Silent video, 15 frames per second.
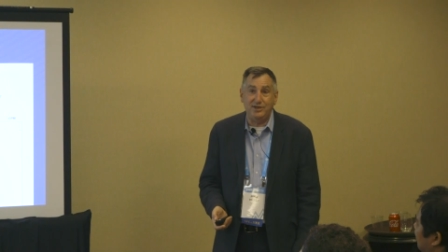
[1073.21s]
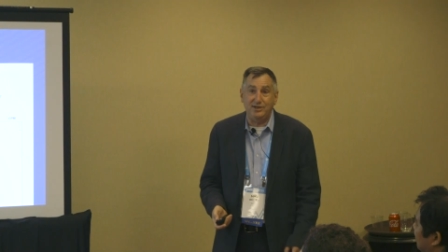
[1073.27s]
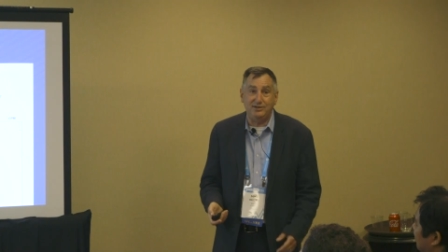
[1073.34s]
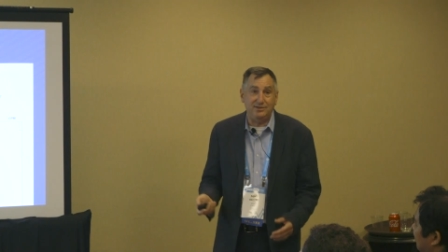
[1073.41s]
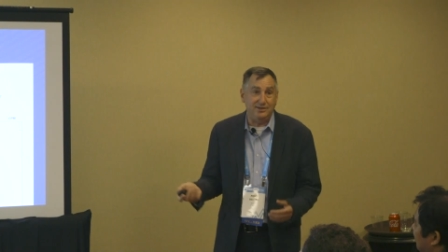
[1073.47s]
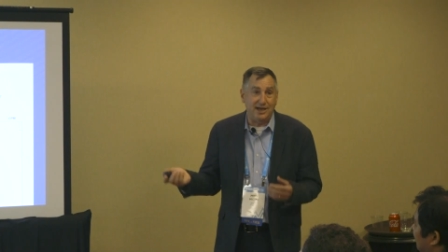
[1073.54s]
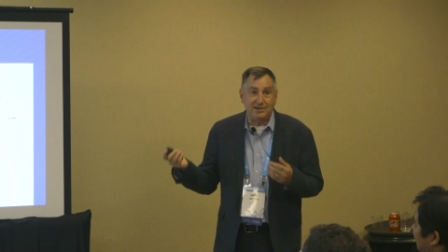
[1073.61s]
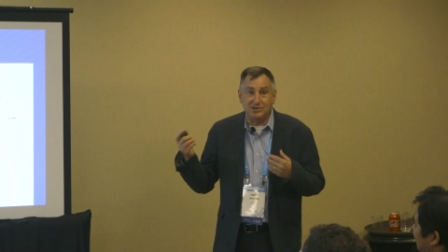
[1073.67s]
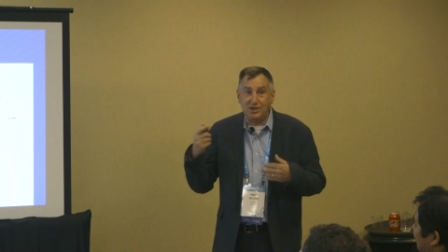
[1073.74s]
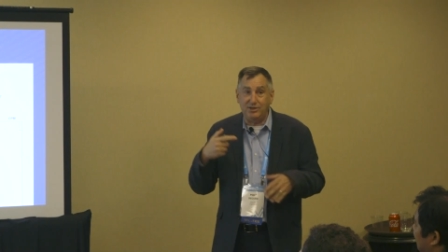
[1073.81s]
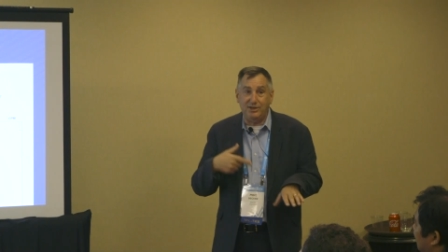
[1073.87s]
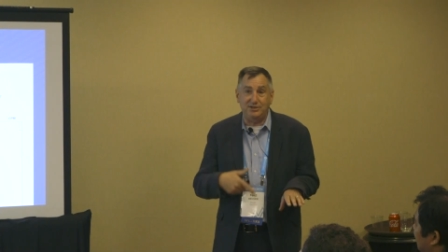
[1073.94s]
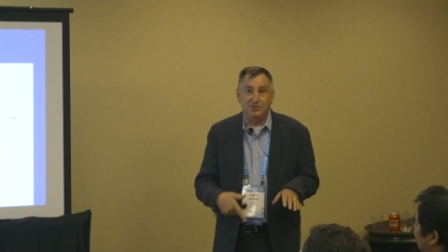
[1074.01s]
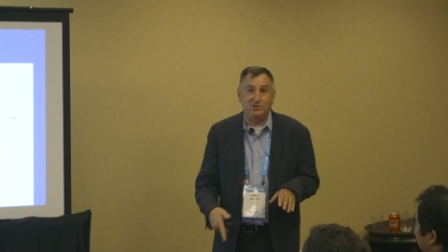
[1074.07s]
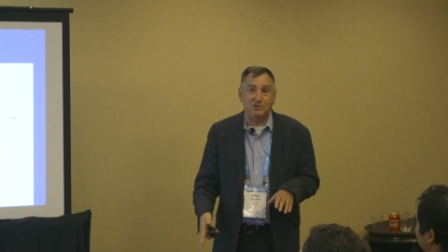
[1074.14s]
That's
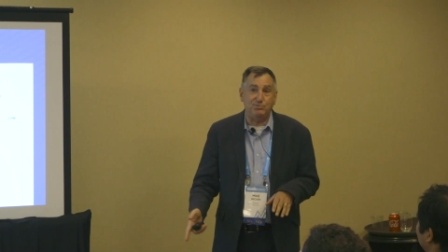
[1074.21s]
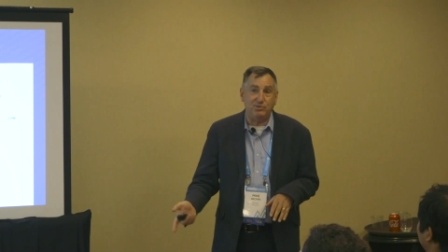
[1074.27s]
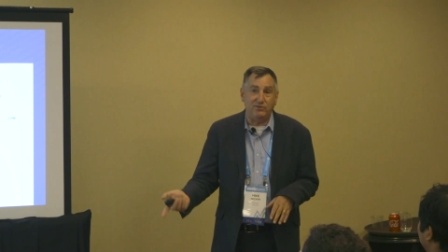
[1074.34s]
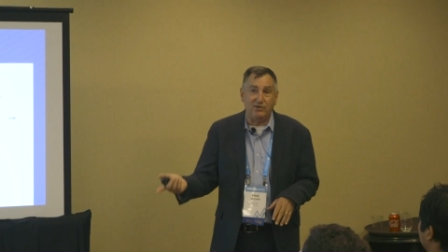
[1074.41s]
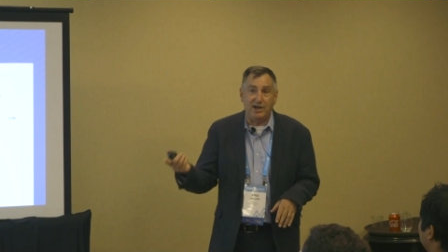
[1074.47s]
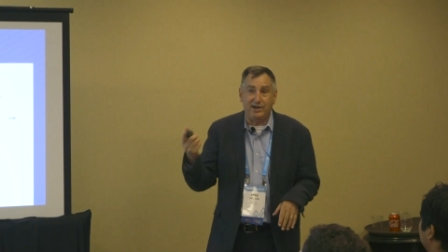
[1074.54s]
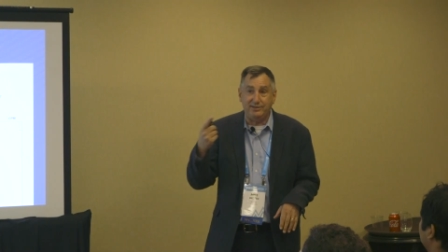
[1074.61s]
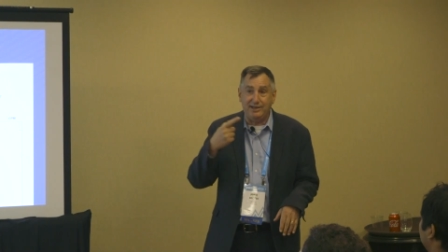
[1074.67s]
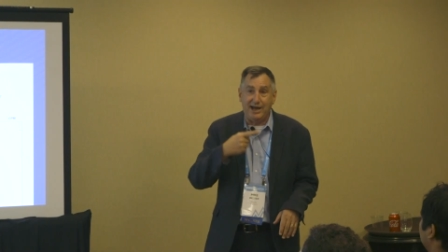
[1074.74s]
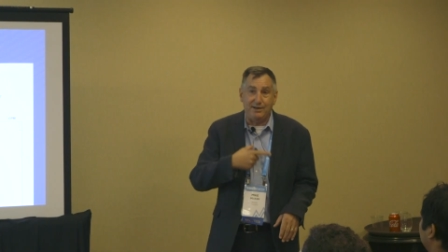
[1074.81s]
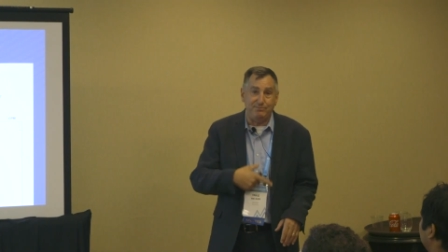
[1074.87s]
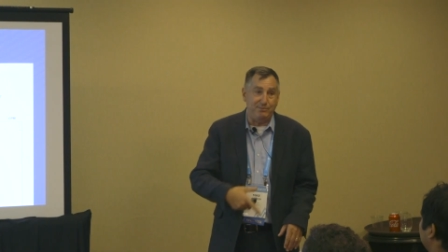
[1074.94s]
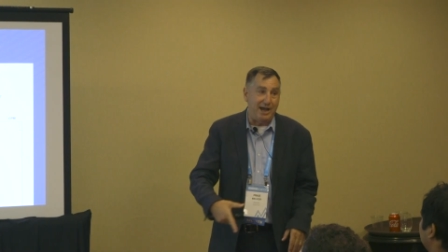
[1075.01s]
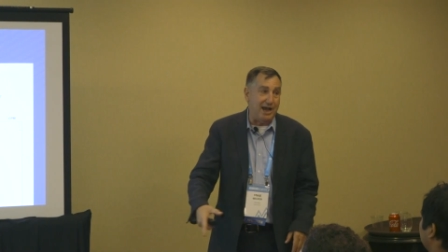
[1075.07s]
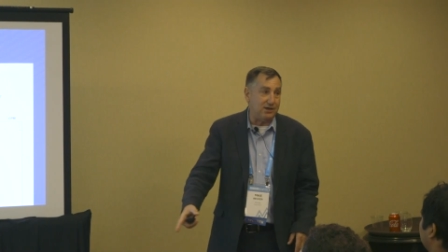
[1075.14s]
all they do is provide
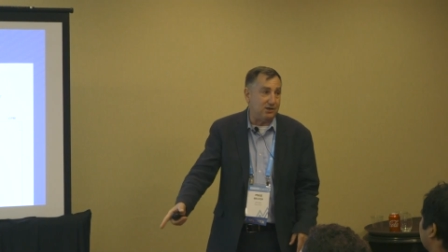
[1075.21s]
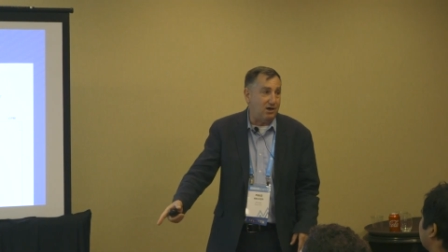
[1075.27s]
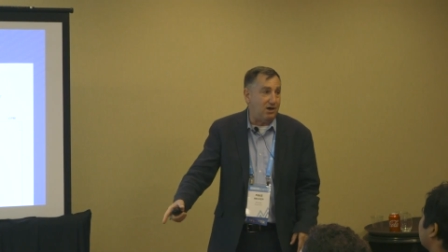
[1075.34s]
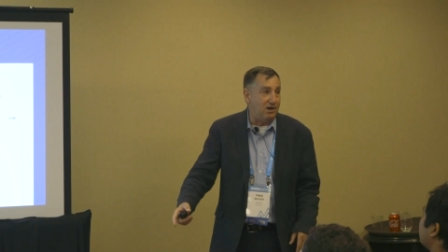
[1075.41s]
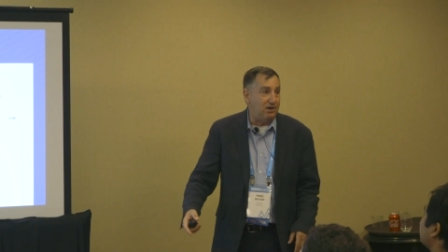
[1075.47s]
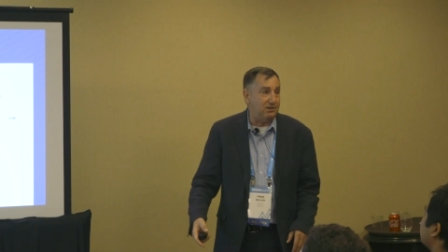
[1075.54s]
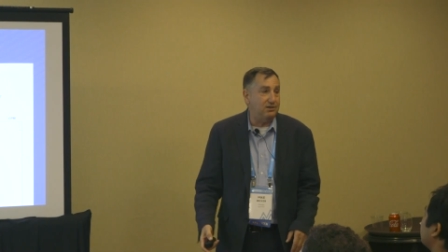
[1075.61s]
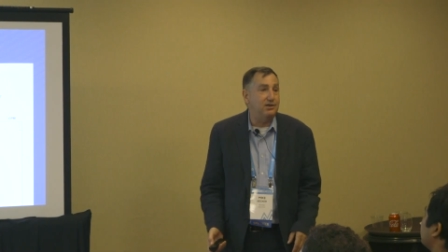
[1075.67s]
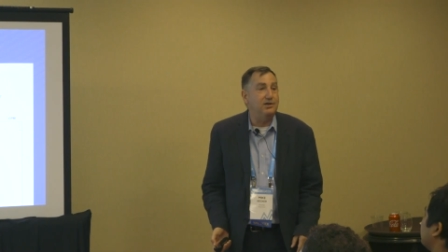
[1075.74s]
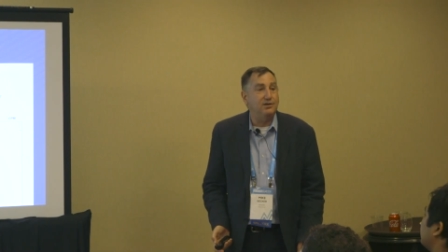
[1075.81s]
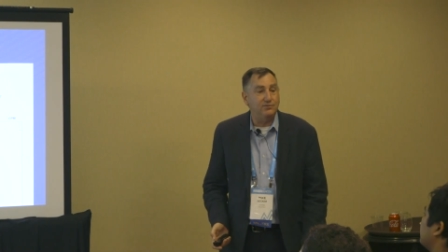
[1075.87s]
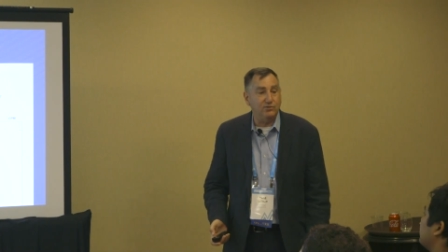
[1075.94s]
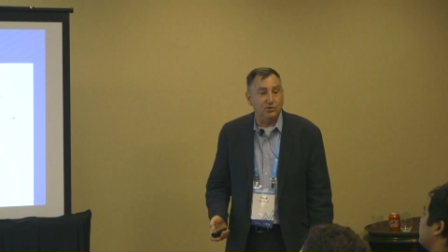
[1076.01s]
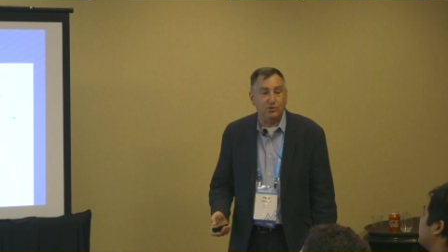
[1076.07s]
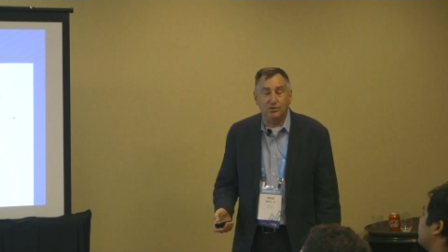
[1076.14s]
that backhaul
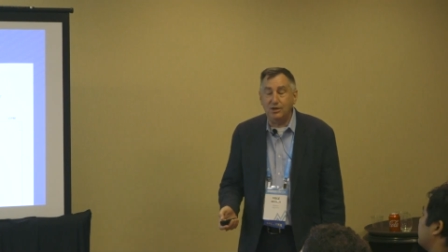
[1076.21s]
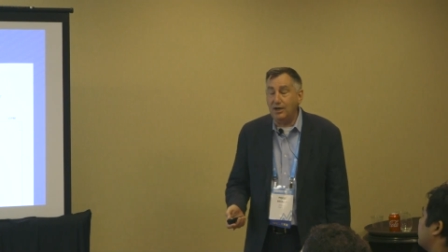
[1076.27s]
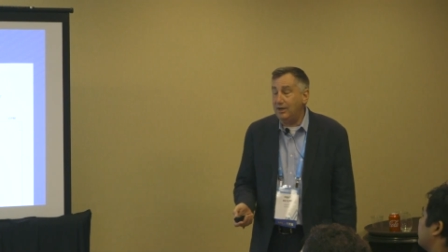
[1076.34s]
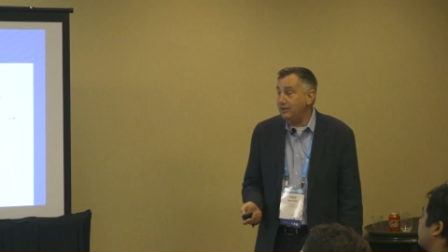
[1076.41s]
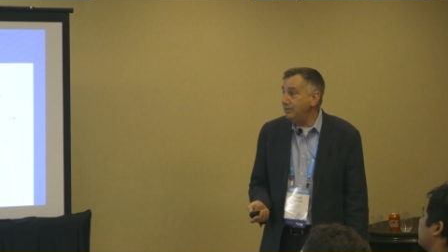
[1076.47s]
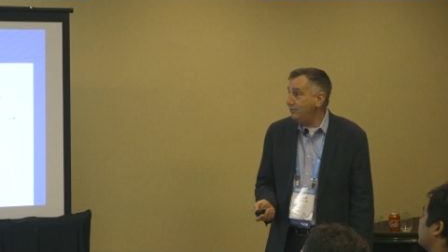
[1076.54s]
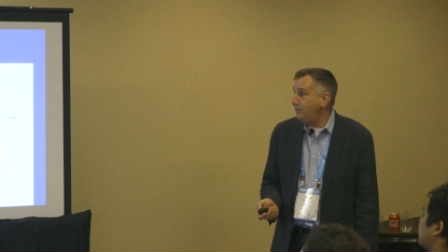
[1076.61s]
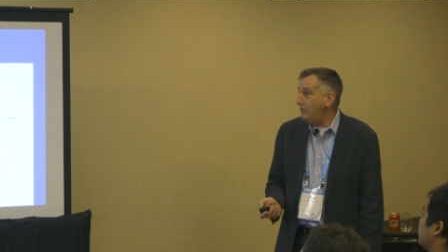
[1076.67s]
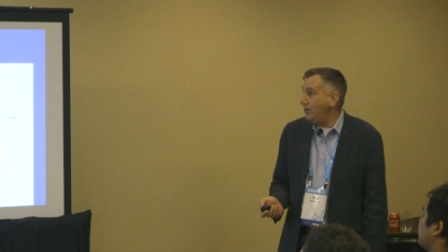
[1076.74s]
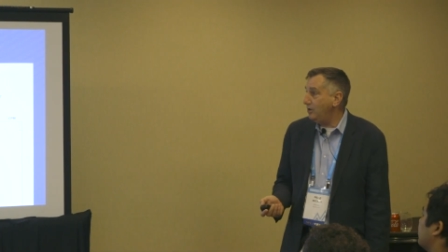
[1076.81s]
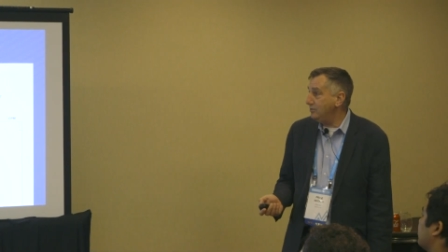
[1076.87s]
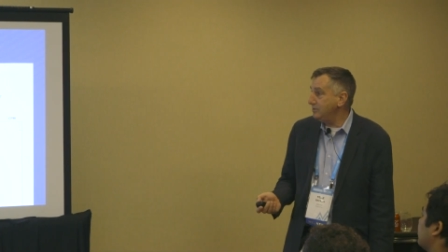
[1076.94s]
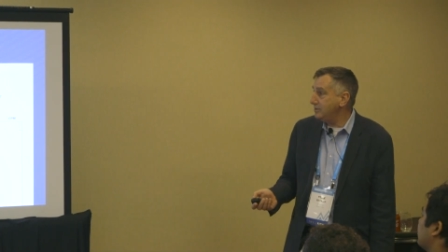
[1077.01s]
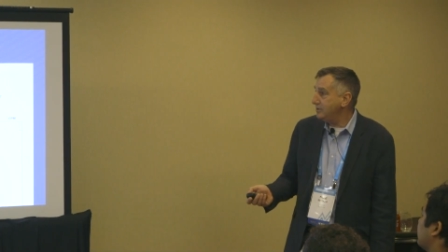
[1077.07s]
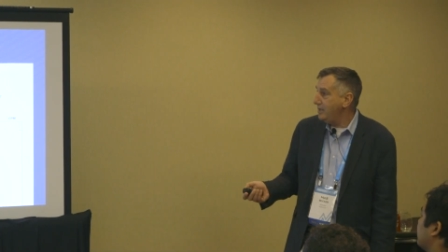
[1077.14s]
for
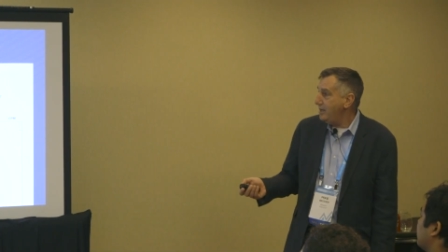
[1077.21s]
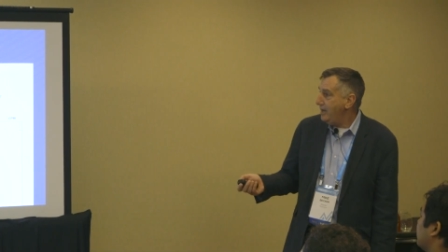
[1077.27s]
phones.